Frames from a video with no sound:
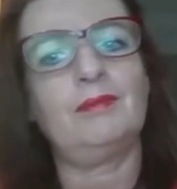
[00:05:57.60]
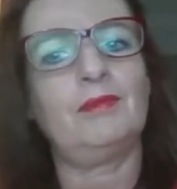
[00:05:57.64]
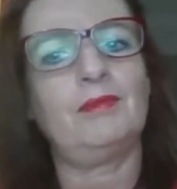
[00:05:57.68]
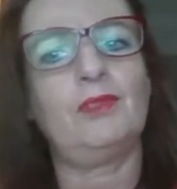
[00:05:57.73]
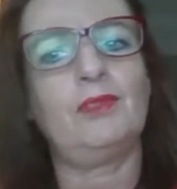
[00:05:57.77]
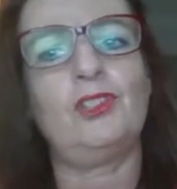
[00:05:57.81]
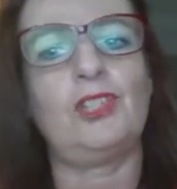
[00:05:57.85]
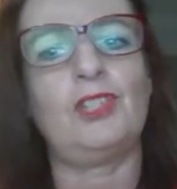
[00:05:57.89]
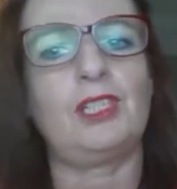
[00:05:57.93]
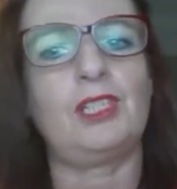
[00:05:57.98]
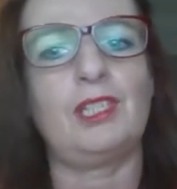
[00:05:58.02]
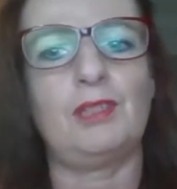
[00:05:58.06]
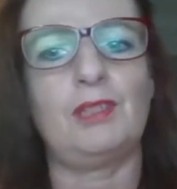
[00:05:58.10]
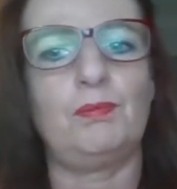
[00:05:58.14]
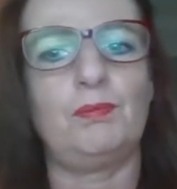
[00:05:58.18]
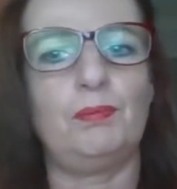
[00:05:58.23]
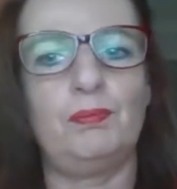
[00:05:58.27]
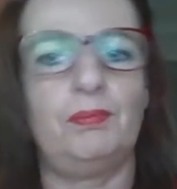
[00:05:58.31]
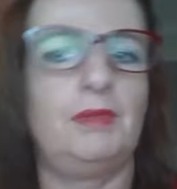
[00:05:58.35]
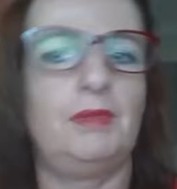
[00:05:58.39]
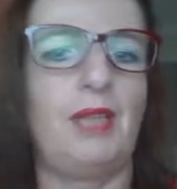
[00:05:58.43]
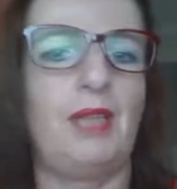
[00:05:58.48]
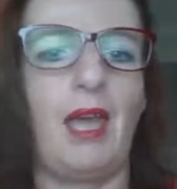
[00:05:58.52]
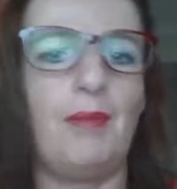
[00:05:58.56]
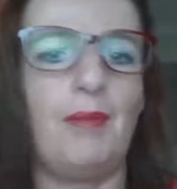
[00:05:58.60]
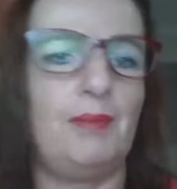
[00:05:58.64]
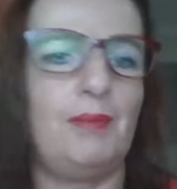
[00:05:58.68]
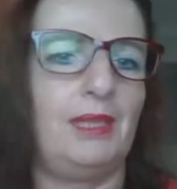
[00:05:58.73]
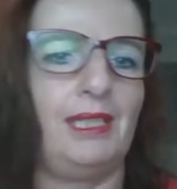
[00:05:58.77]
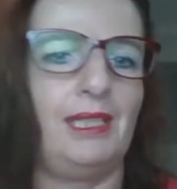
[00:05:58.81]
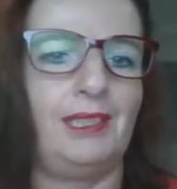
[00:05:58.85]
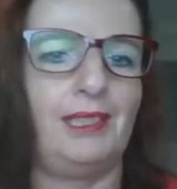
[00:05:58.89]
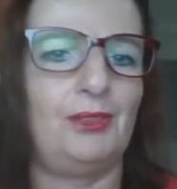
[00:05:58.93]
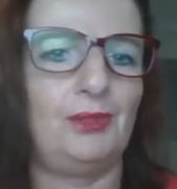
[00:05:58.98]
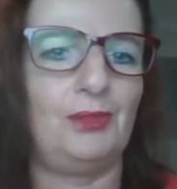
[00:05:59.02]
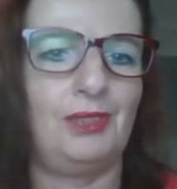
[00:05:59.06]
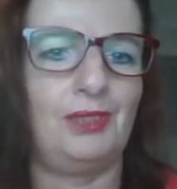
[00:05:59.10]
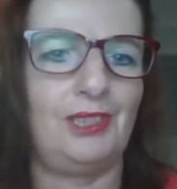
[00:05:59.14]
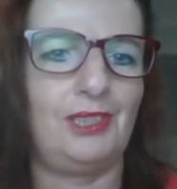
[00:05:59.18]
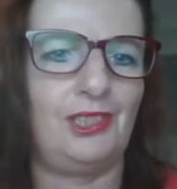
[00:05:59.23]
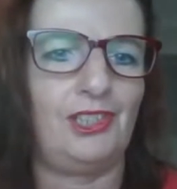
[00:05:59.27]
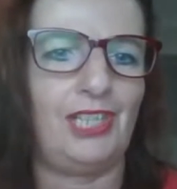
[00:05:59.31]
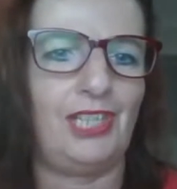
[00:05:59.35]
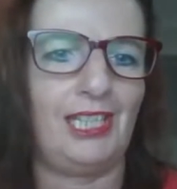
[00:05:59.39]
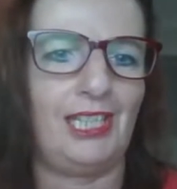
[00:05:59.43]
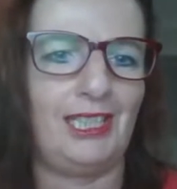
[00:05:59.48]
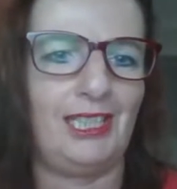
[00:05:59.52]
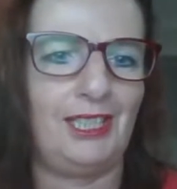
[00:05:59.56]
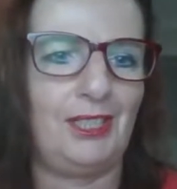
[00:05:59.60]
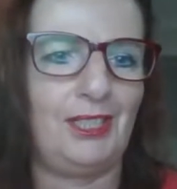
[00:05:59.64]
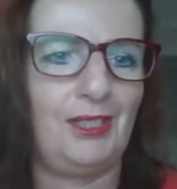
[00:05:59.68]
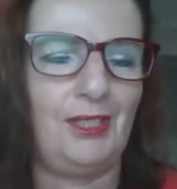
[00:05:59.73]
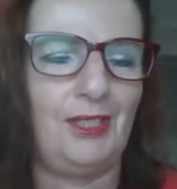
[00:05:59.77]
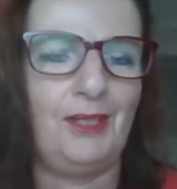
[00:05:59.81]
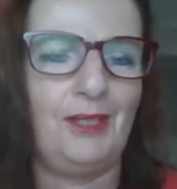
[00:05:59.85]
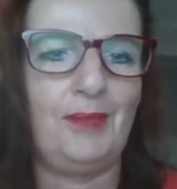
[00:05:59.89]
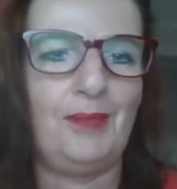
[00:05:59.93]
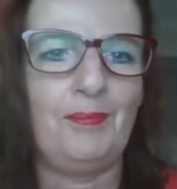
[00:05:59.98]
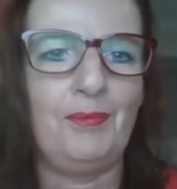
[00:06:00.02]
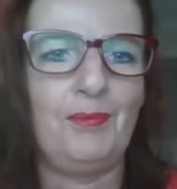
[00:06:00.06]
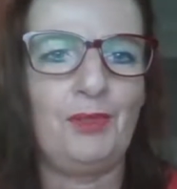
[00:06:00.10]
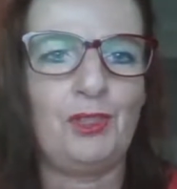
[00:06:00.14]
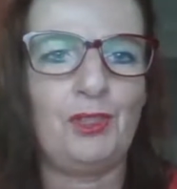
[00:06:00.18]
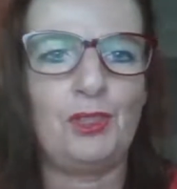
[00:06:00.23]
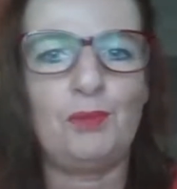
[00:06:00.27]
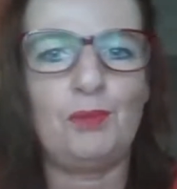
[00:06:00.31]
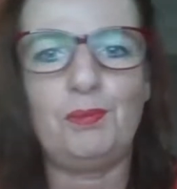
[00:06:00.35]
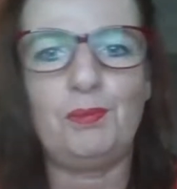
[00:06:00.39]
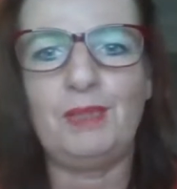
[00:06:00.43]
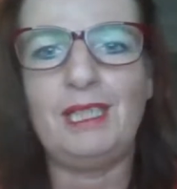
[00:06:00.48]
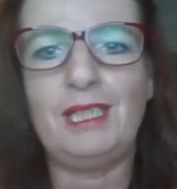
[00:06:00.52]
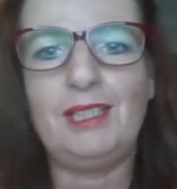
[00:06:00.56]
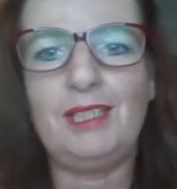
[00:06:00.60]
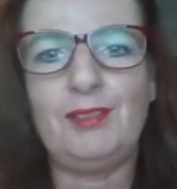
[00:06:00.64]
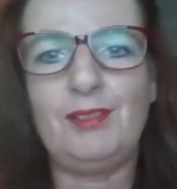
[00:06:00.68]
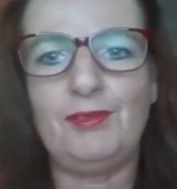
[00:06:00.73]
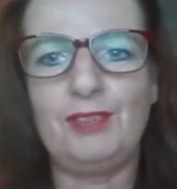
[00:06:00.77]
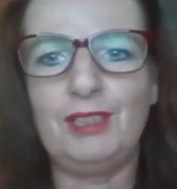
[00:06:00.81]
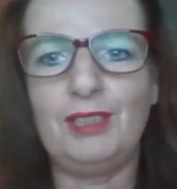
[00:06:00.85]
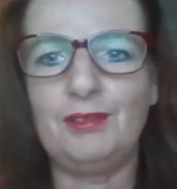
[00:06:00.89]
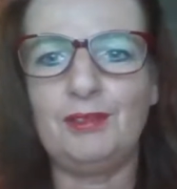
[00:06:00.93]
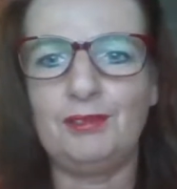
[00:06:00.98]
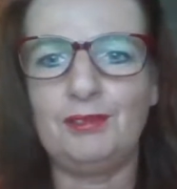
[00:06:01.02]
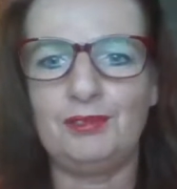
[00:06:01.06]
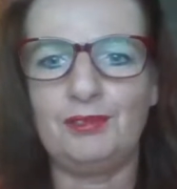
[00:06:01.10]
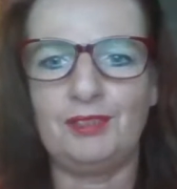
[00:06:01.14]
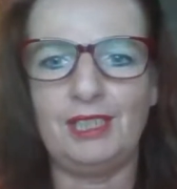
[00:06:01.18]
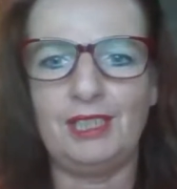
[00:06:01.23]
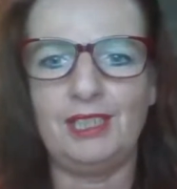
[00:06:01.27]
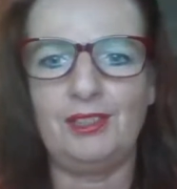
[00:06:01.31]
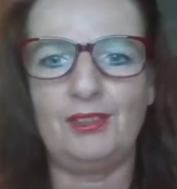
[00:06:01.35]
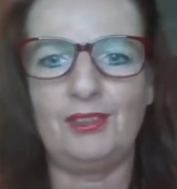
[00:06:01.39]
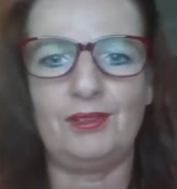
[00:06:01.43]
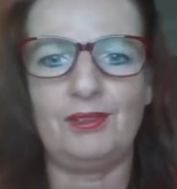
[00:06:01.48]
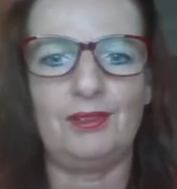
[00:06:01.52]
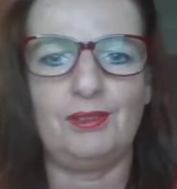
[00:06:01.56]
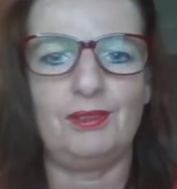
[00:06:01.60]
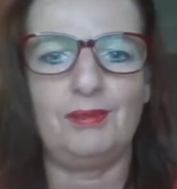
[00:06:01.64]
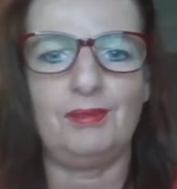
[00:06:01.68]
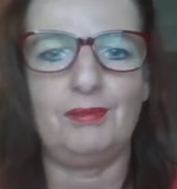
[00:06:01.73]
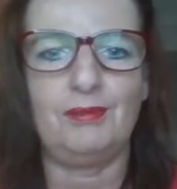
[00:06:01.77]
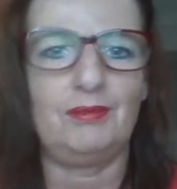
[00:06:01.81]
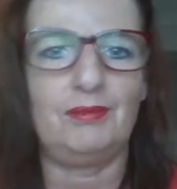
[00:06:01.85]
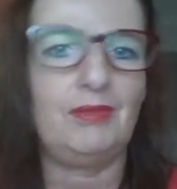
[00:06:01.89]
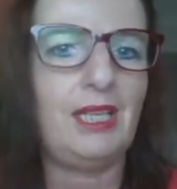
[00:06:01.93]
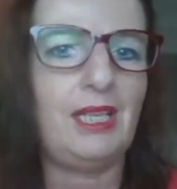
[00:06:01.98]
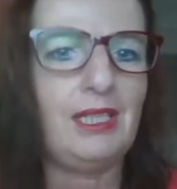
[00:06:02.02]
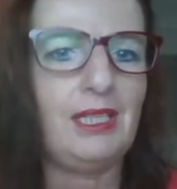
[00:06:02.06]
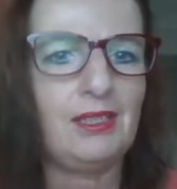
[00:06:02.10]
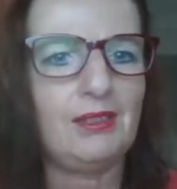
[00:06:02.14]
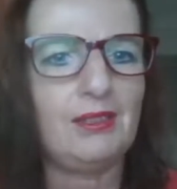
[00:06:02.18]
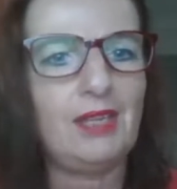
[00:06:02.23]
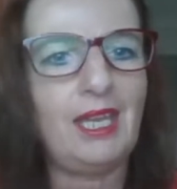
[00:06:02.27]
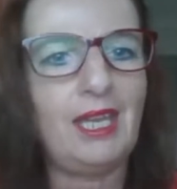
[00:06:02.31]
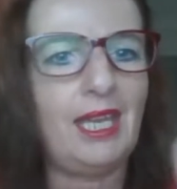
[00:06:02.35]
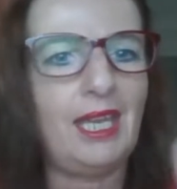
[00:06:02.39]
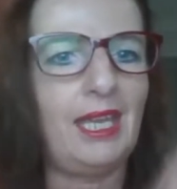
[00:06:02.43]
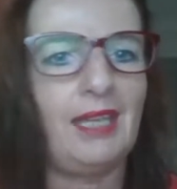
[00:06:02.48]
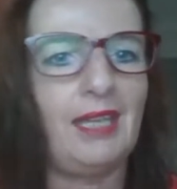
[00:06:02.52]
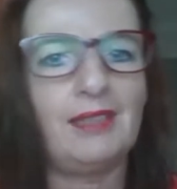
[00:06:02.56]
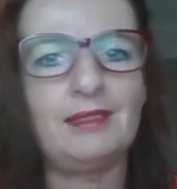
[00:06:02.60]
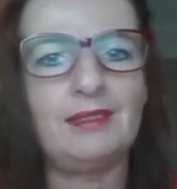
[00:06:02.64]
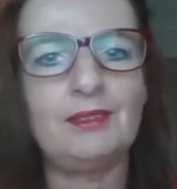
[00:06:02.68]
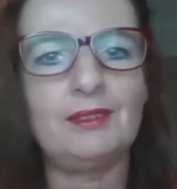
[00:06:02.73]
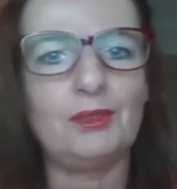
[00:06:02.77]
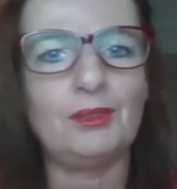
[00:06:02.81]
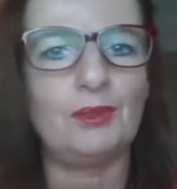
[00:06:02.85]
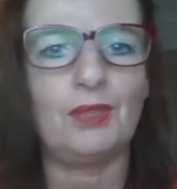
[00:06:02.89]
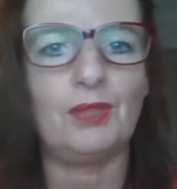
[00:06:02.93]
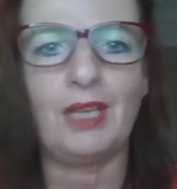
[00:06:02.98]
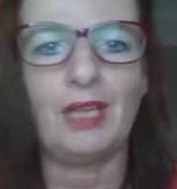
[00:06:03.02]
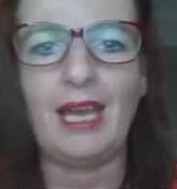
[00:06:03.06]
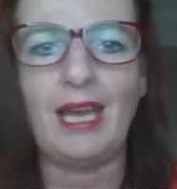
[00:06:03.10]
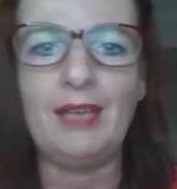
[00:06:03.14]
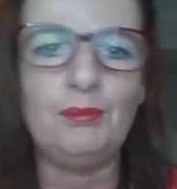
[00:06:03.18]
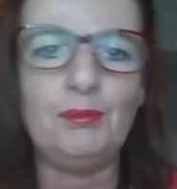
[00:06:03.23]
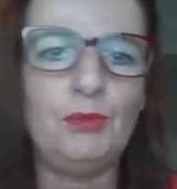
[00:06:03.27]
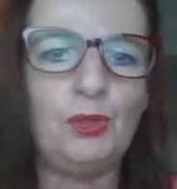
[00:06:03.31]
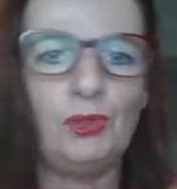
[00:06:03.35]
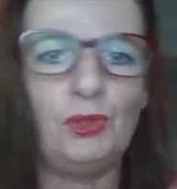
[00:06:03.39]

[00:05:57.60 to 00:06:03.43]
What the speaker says: just typing into the chat. So please feel free to raise your hand or unmute